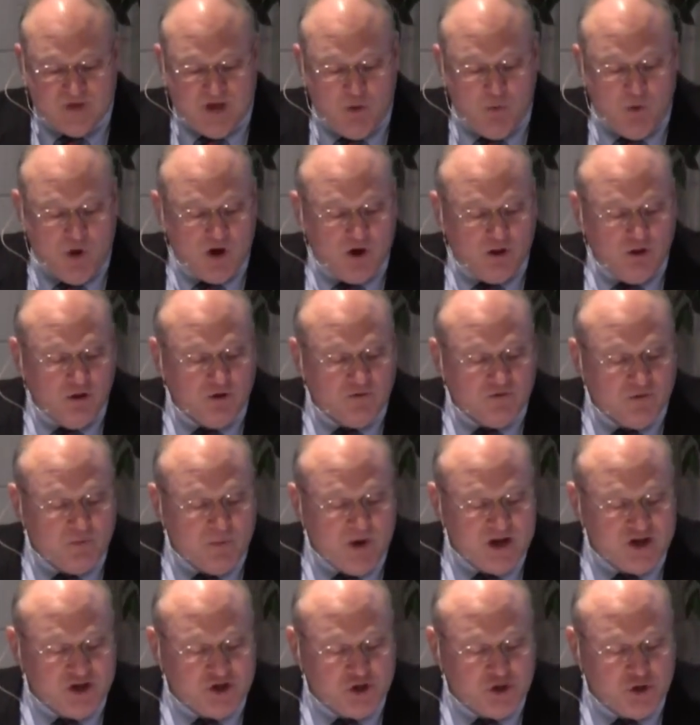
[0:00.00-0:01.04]
I want to look for
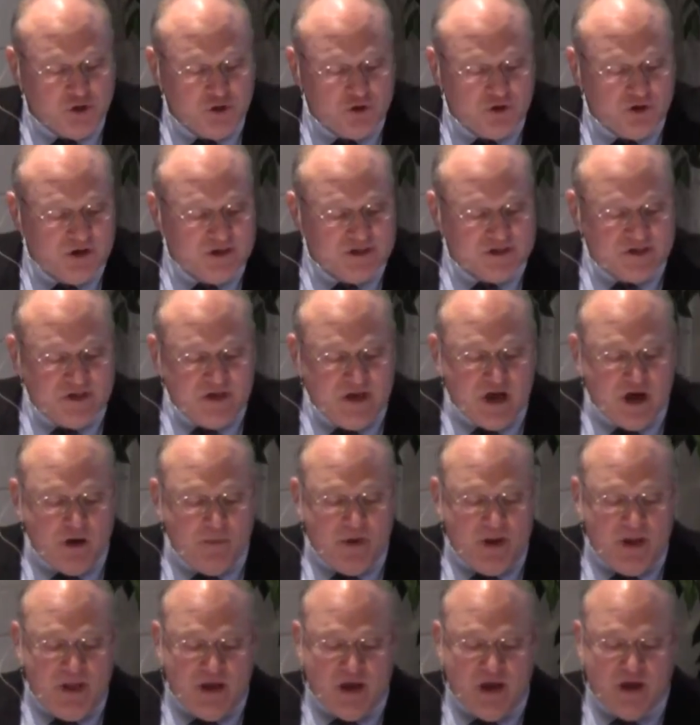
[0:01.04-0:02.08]
my children and see how
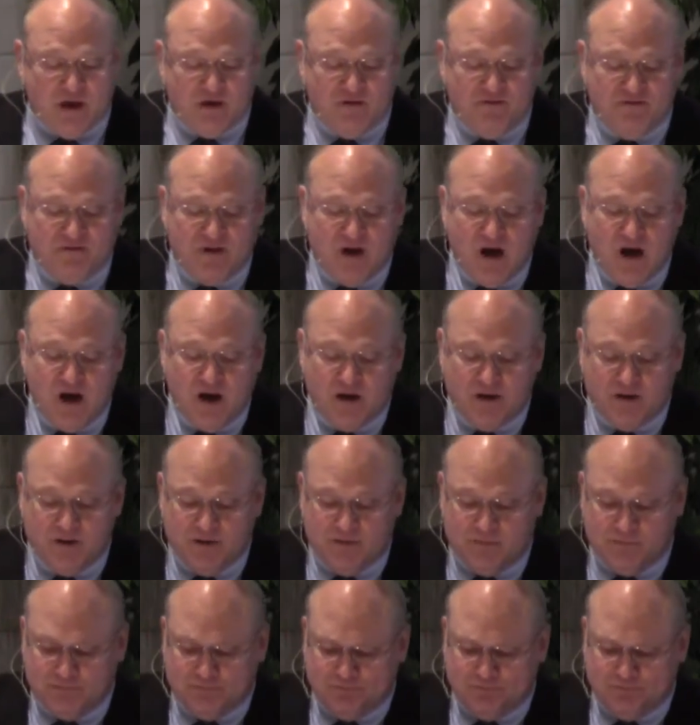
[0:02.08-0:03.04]
many I can find.